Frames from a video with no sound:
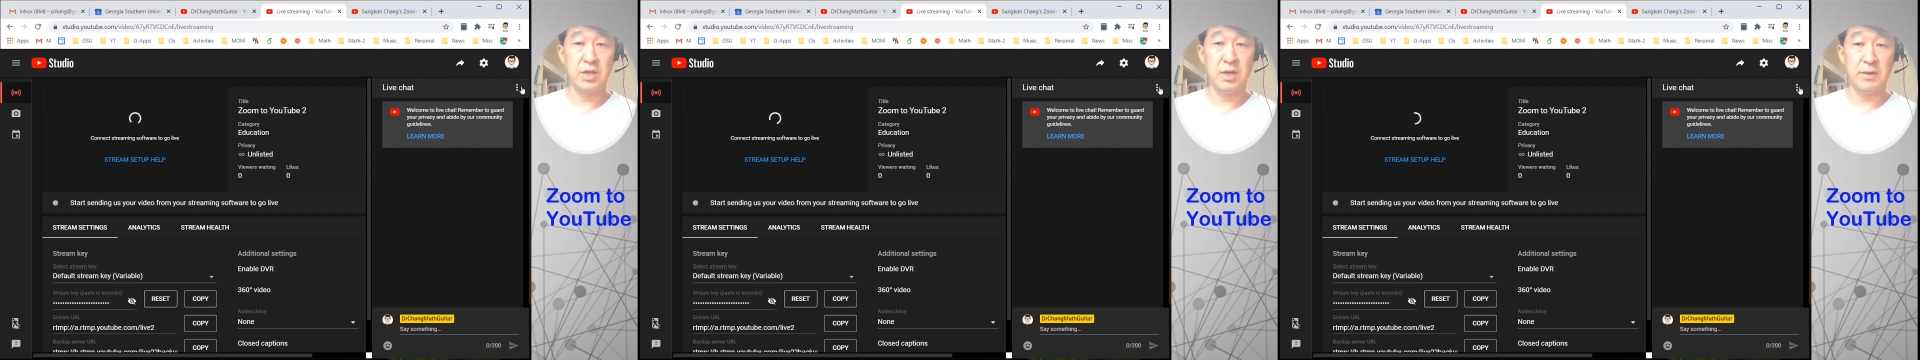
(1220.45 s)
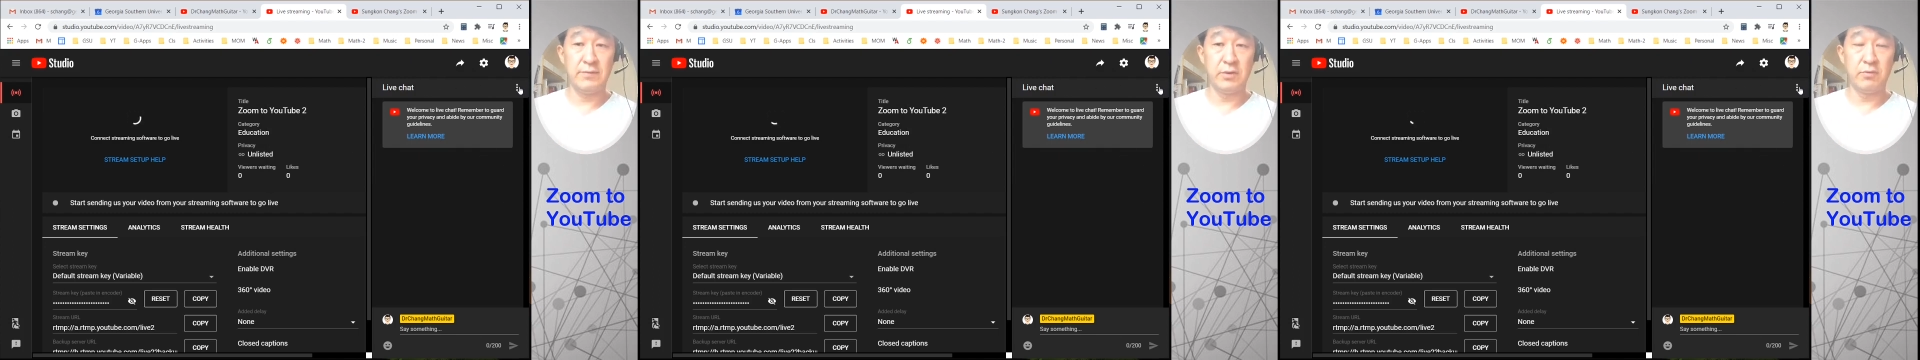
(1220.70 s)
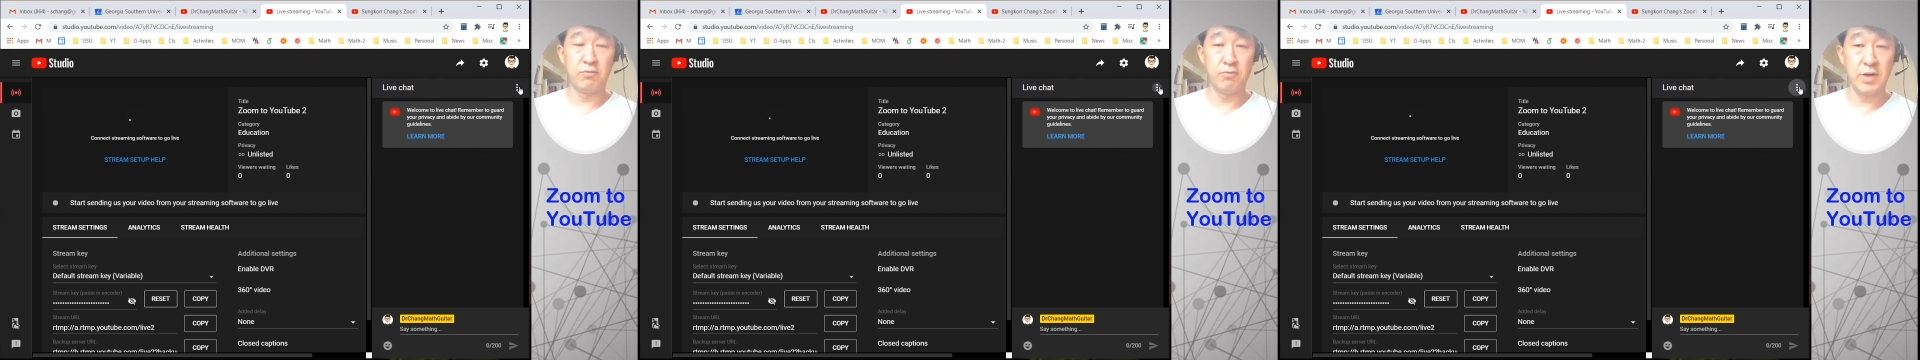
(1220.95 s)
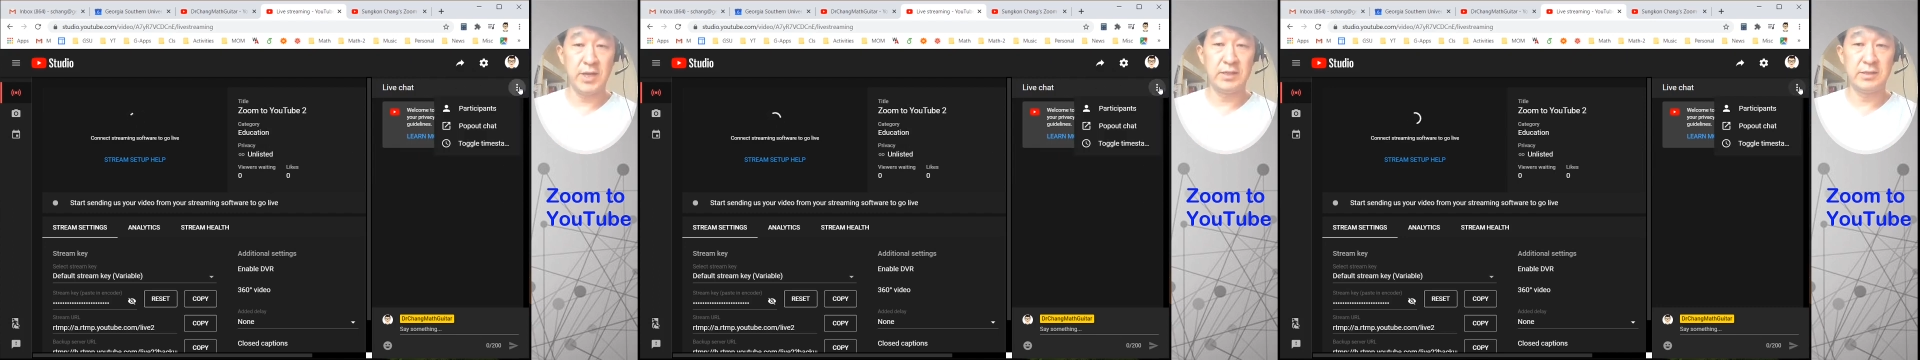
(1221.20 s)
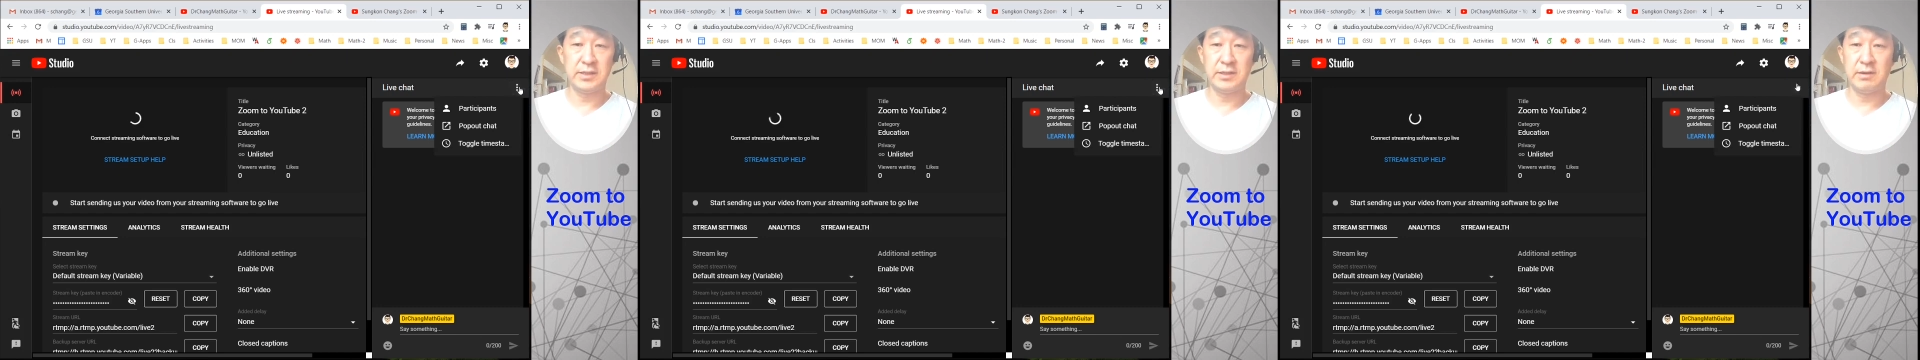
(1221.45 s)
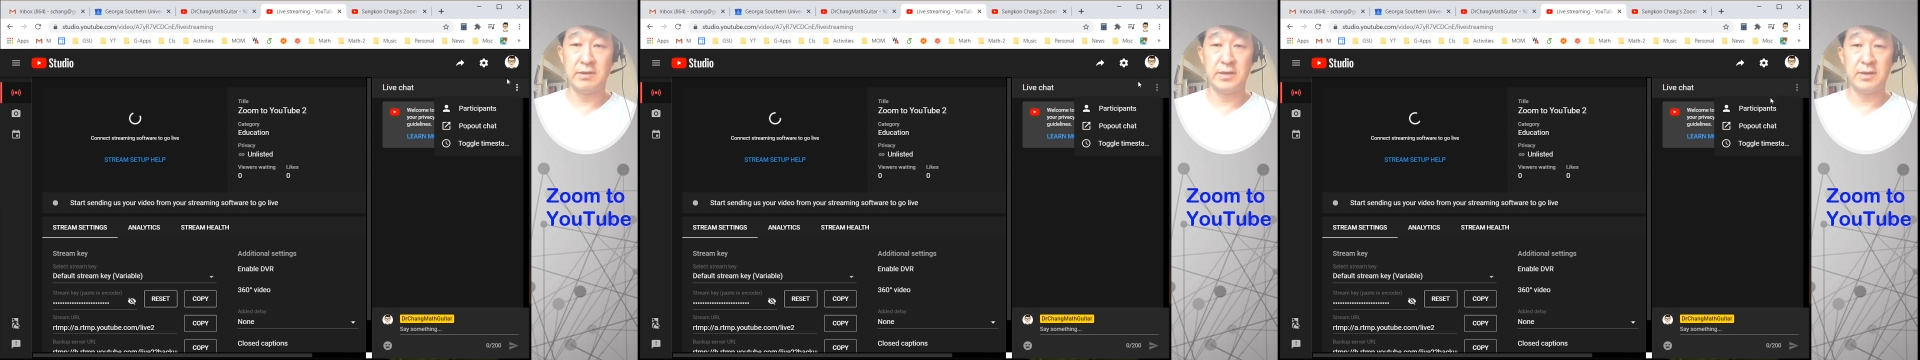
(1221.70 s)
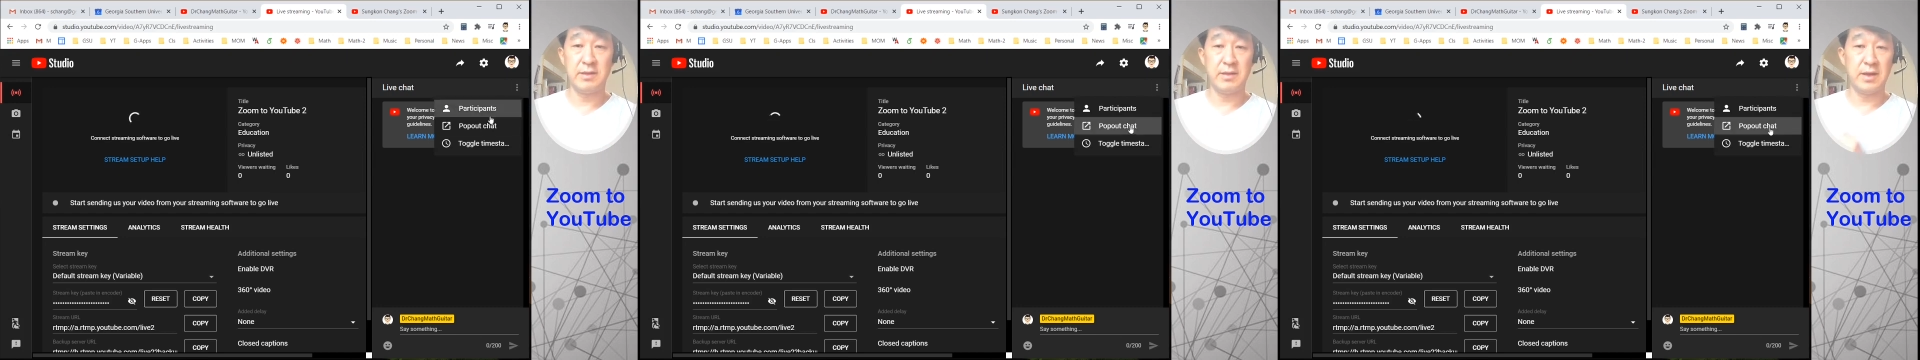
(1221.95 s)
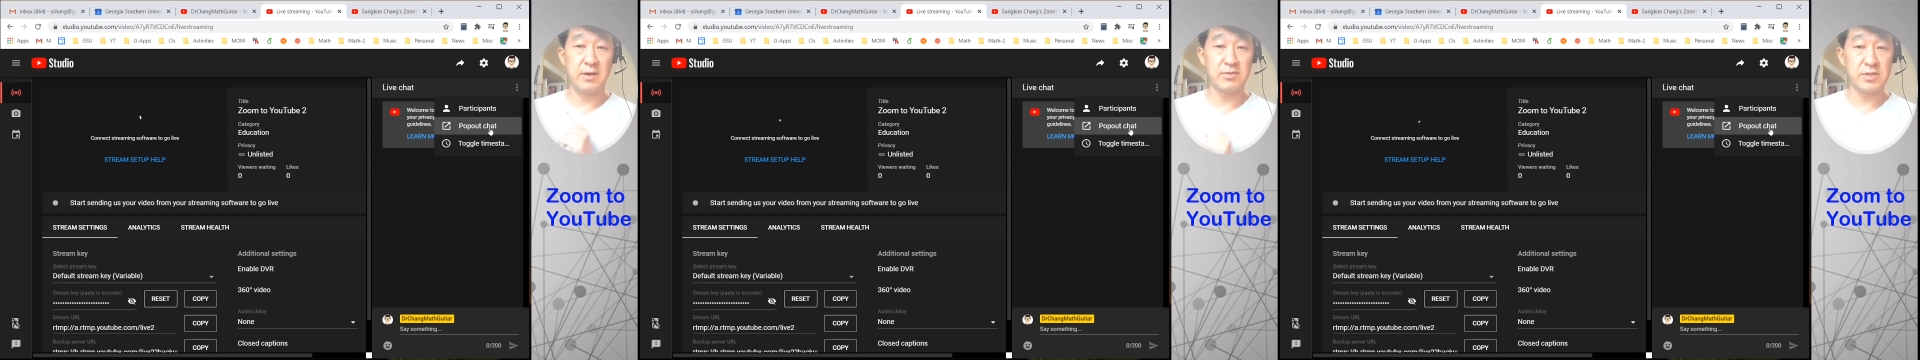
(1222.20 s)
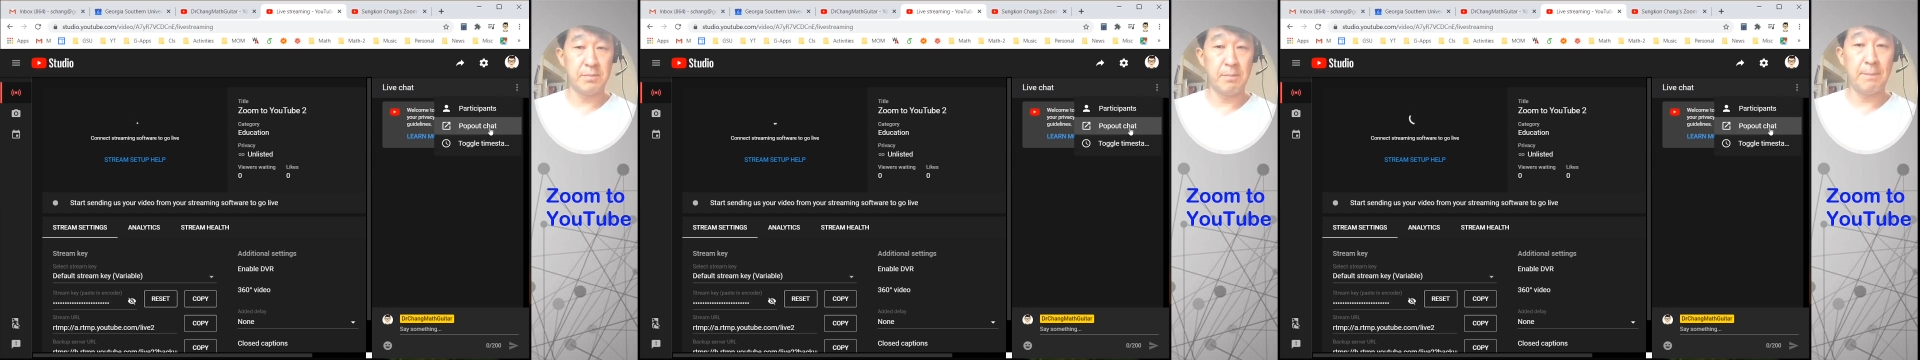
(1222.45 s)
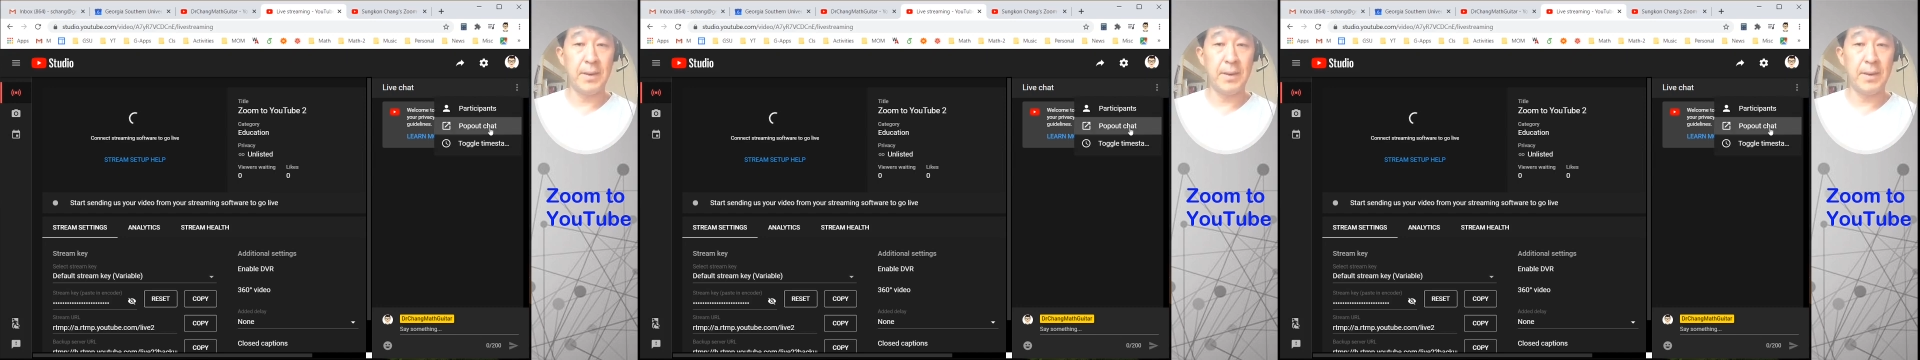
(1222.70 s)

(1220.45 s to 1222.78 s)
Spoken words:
And if you right click on it, there's a